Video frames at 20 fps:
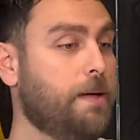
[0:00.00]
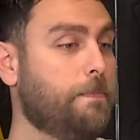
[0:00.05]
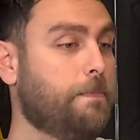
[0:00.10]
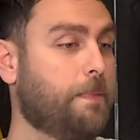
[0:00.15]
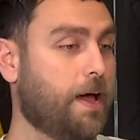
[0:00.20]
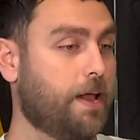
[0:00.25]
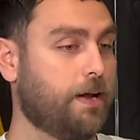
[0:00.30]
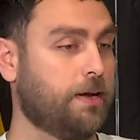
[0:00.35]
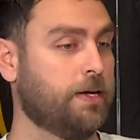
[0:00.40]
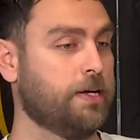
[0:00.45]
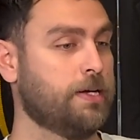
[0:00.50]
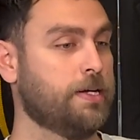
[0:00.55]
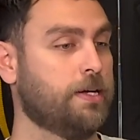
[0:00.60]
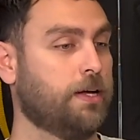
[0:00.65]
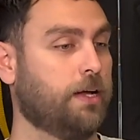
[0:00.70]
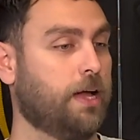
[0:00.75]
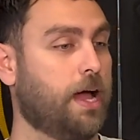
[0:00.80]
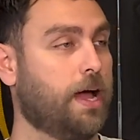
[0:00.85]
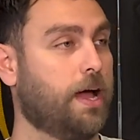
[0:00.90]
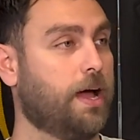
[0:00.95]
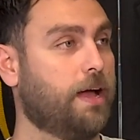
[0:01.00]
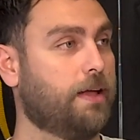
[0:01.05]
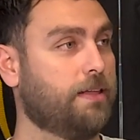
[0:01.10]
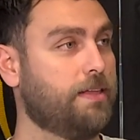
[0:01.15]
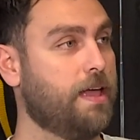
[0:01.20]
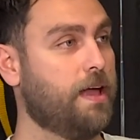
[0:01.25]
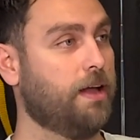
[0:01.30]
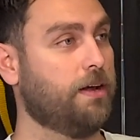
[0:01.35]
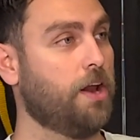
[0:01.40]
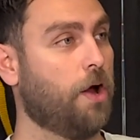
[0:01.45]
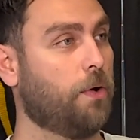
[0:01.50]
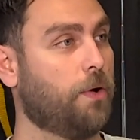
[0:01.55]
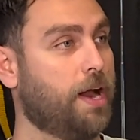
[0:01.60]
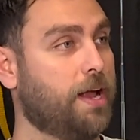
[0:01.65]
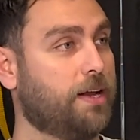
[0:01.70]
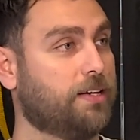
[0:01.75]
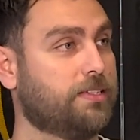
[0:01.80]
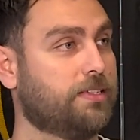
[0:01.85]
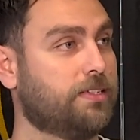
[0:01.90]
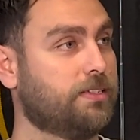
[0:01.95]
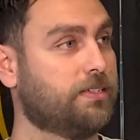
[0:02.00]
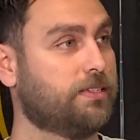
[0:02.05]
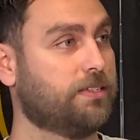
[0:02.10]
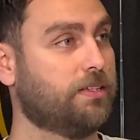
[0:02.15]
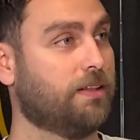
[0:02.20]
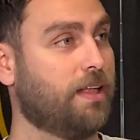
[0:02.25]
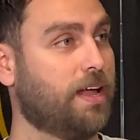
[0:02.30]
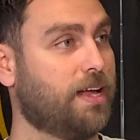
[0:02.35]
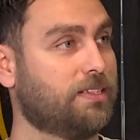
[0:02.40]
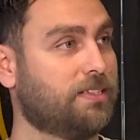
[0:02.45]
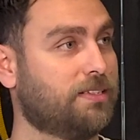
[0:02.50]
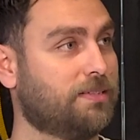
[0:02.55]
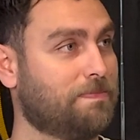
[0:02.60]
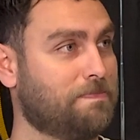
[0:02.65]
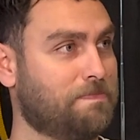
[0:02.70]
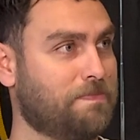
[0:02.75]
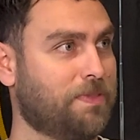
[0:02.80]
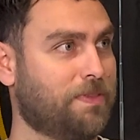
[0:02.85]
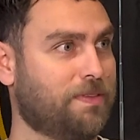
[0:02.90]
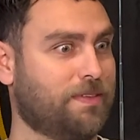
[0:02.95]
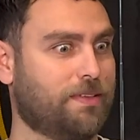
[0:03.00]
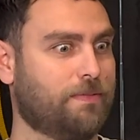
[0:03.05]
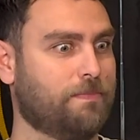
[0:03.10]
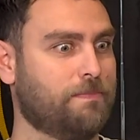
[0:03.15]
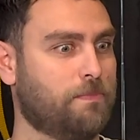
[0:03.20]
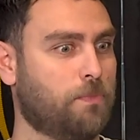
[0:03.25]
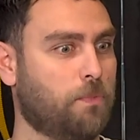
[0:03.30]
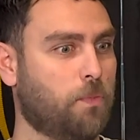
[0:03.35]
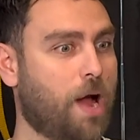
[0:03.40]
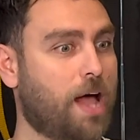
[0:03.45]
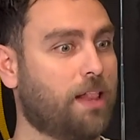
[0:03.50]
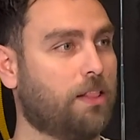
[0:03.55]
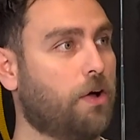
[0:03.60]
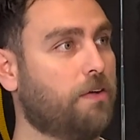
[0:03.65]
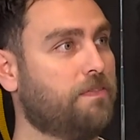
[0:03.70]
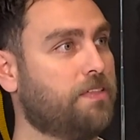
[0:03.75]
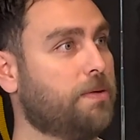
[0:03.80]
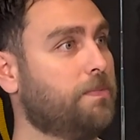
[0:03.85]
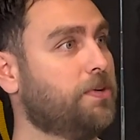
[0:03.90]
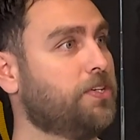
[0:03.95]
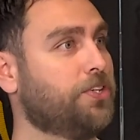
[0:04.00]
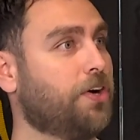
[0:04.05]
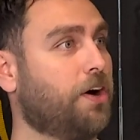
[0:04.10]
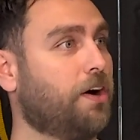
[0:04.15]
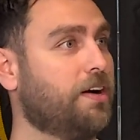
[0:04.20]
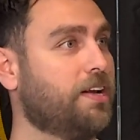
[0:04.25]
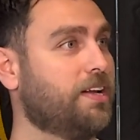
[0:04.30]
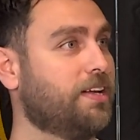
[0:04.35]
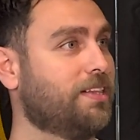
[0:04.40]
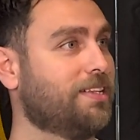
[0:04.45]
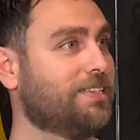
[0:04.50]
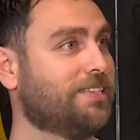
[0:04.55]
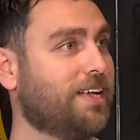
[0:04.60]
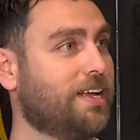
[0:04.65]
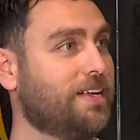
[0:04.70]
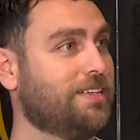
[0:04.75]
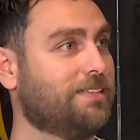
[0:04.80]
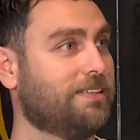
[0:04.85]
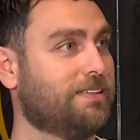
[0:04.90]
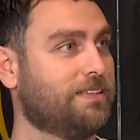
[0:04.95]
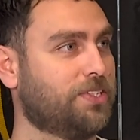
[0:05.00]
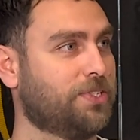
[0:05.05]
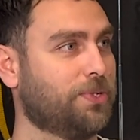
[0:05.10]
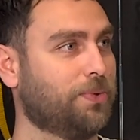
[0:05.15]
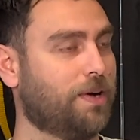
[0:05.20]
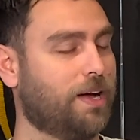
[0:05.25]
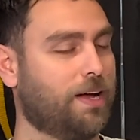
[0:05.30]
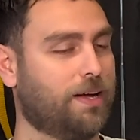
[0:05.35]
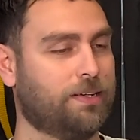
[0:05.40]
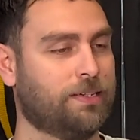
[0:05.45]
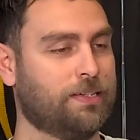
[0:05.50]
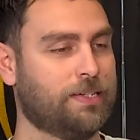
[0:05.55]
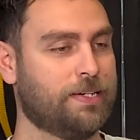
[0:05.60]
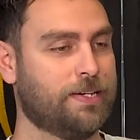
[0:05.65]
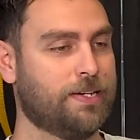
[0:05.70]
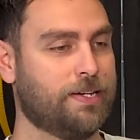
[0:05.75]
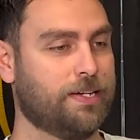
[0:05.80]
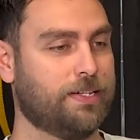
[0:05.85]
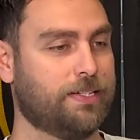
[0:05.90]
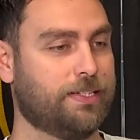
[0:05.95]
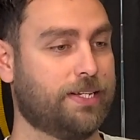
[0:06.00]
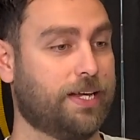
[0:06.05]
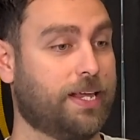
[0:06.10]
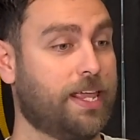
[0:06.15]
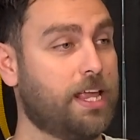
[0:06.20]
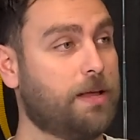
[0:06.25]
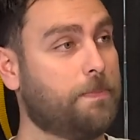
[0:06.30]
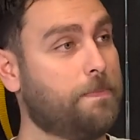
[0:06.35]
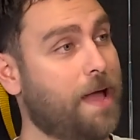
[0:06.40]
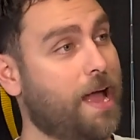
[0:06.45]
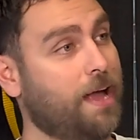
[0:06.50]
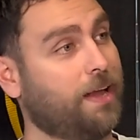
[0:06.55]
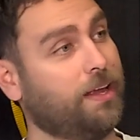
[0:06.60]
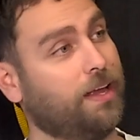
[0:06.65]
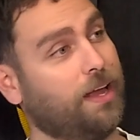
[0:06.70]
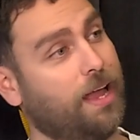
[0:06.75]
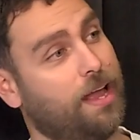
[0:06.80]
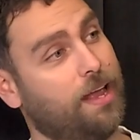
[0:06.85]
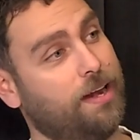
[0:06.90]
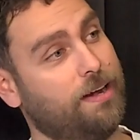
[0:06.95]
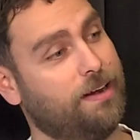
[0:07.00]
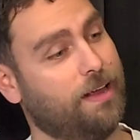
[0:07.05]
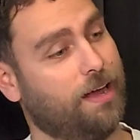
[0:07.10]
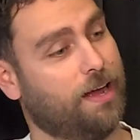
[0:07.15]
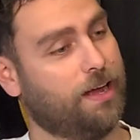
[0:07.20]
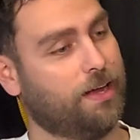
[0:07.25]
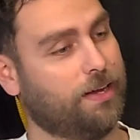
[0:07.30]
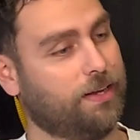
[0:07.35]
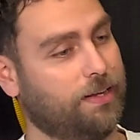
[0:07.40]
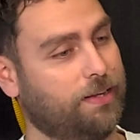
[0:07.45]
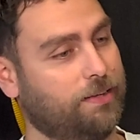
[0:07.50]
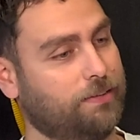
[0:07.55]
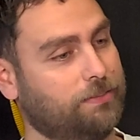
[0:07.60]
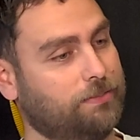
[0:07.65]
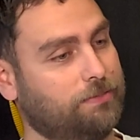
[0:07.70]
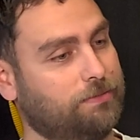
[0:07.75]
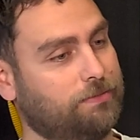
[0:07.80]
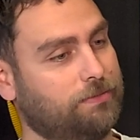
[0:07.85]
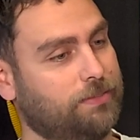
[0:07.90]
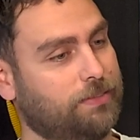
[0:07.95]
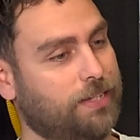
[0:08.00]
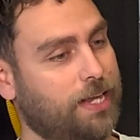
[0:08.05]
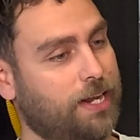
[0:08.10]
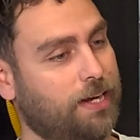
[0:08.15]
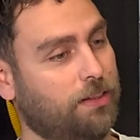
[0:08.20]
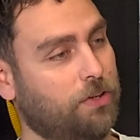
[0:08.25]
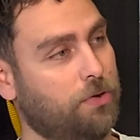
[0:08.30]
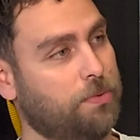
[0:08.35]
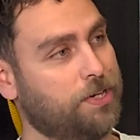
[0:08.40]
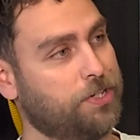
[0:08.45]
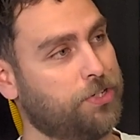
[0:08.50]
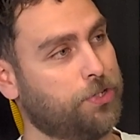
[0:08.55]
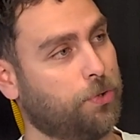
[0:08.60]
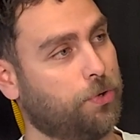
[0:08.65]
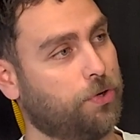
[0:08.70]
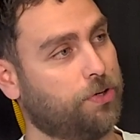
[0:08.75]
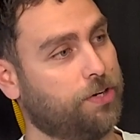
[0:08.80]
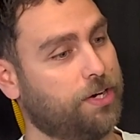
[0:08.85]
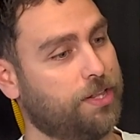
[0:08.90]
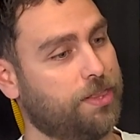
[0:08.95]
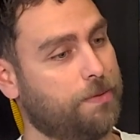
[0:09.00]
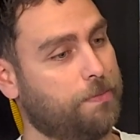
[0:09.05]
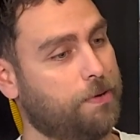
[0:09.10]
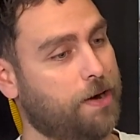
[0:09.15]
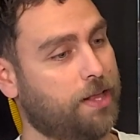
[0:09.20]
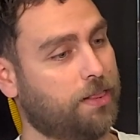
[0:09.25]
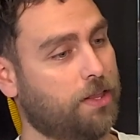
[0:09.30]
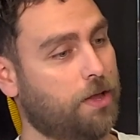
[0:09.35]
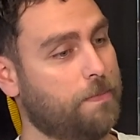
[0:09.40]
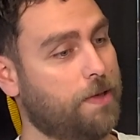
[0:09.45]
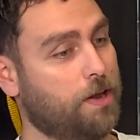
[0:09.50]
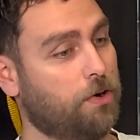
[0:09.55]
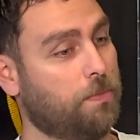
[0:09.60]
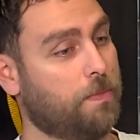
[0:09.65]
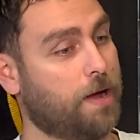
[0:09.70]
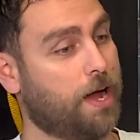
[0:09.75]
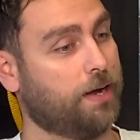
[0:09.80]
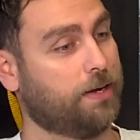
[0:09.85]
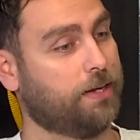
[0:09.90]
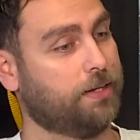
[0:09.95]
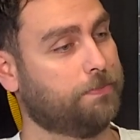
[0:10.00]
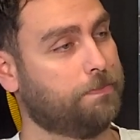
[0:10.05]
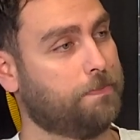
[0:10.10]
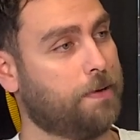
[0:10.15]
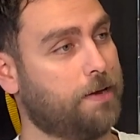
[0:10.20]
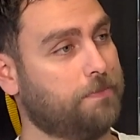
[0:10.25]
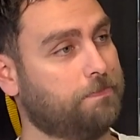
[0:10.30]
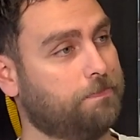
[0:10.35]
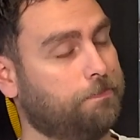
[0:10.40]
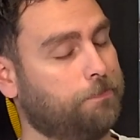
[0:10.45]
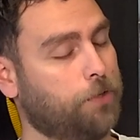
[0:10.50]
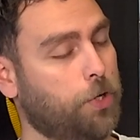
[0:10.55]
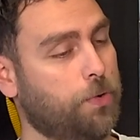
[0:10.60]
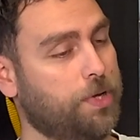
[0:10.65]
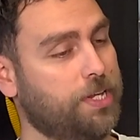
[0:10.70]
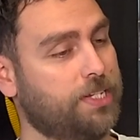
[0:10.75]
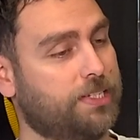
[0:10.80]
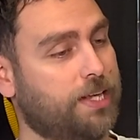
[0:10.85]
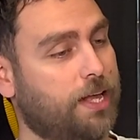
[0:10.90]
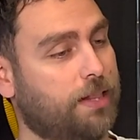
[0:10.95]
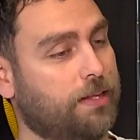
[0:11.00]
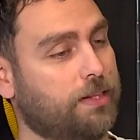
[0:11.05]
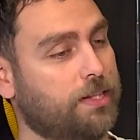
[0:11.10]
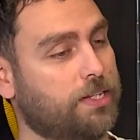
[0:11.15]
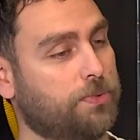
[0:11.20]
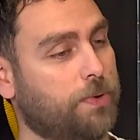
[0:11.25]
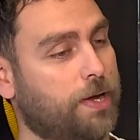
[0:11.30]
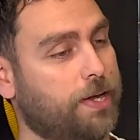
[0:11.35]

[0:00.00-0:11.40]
But Noah Anderson still has well over the majority of the season to kick back and get a little bit shorter in the Brownlow medal market. But who are you selling this week?